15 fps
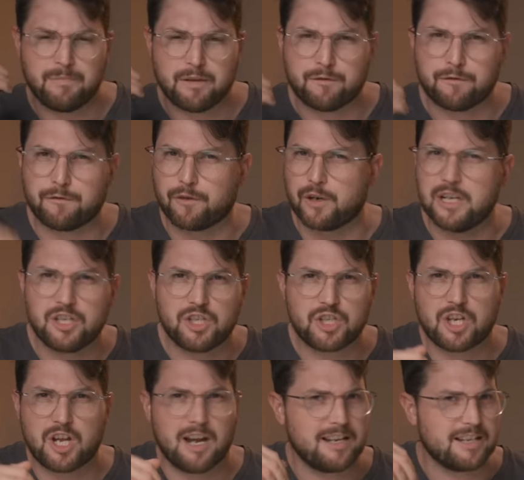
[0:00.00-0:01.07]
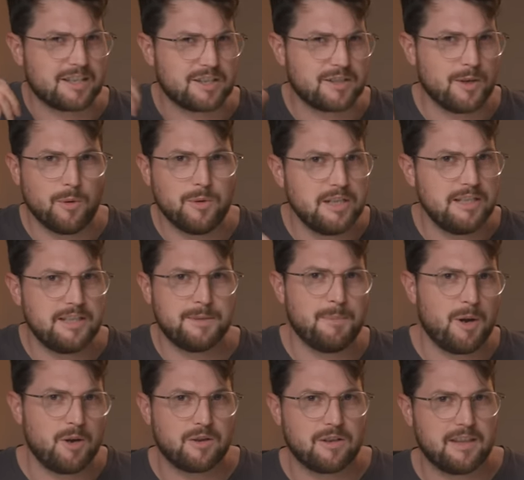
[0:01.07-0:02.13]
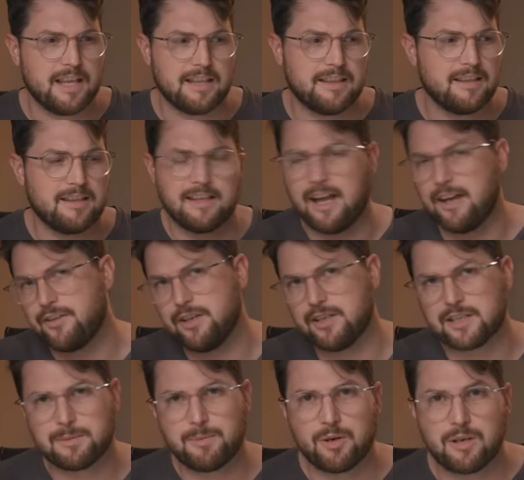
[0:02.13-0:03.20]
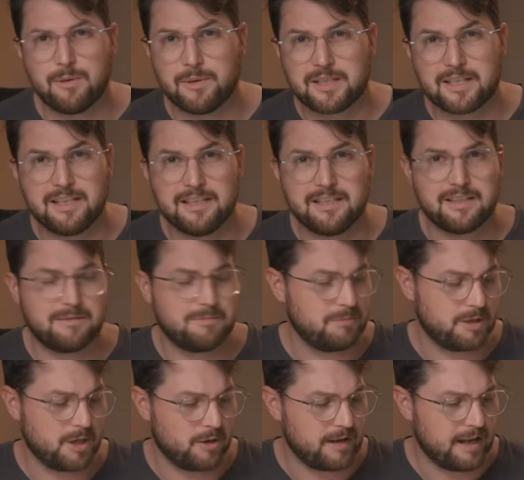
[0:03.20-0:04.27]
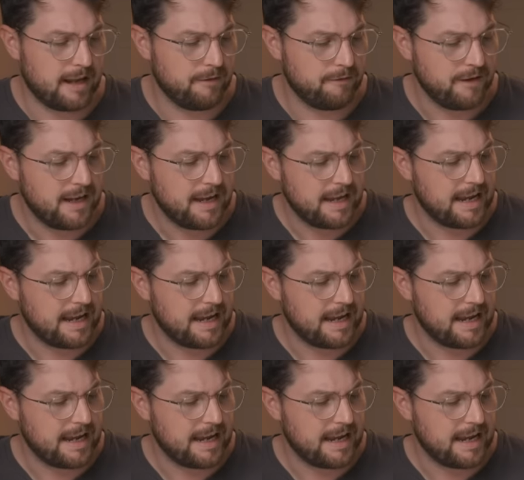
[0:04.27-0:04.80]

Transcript: fresh, kind of salty smoke that other smoky whiskies don't have.